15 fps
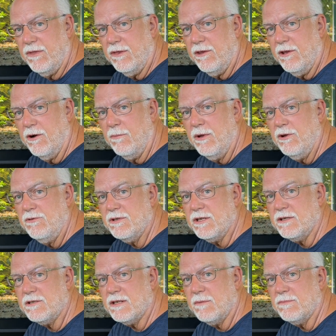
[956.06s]
your immune
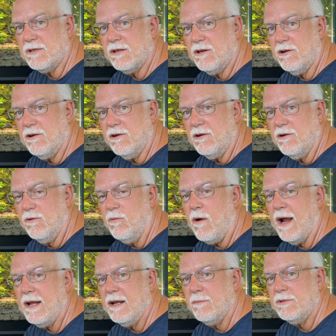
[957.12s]
systems could
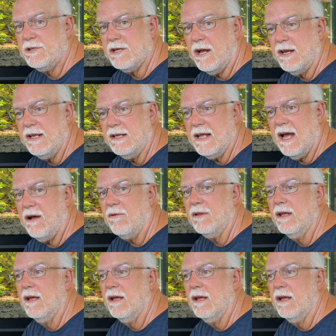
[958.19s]
wind up shutting down.